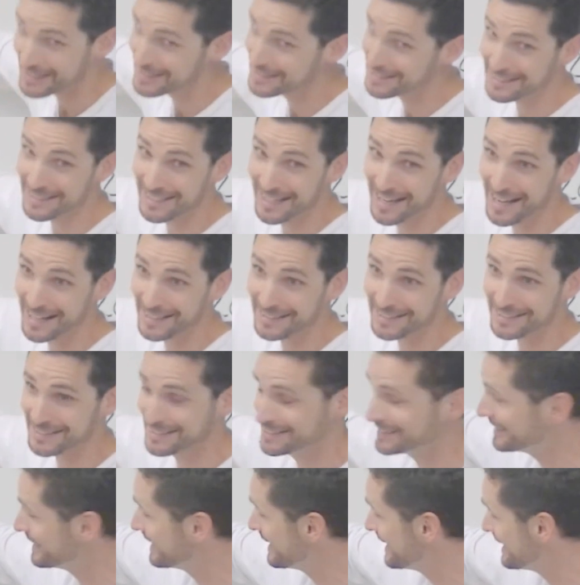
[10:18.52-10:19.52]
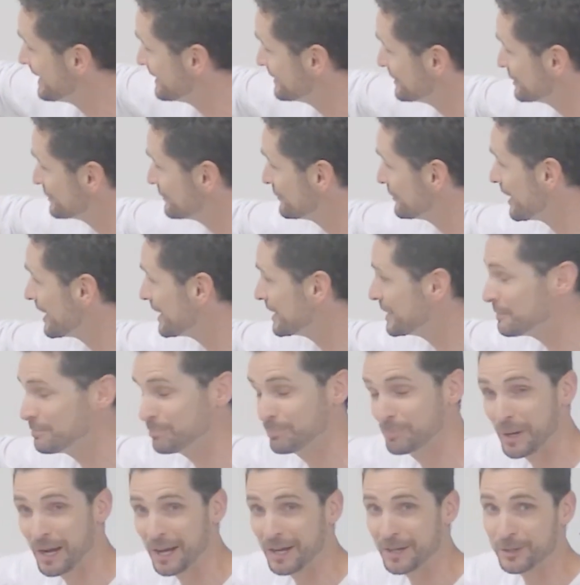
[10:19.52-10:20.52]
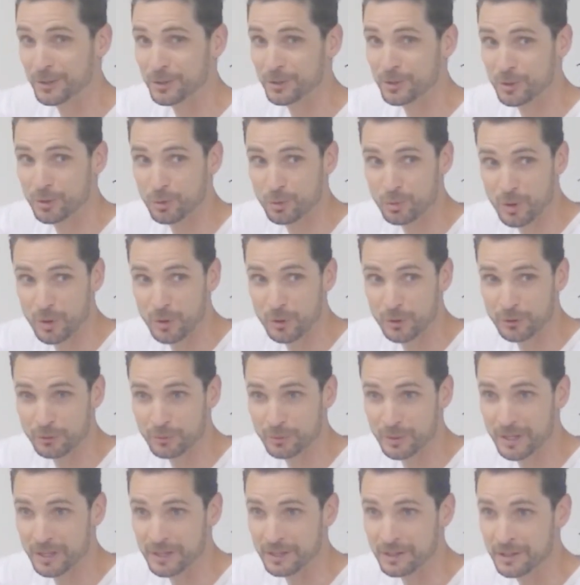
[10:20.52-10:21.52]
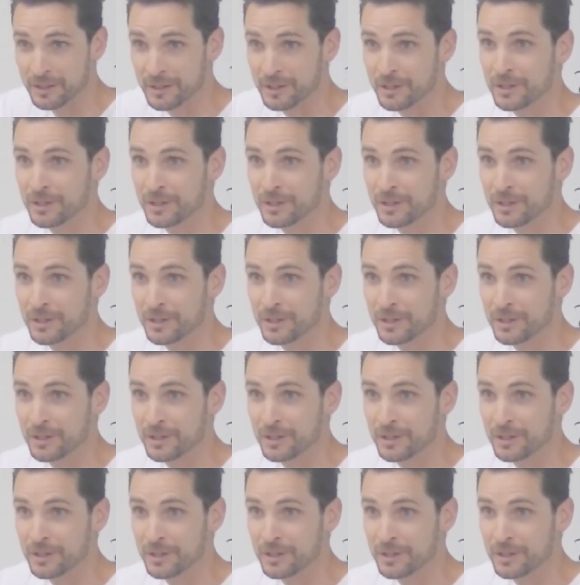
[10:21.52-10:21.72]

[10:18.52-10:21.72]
it's a constant, and divide it by your growth rate.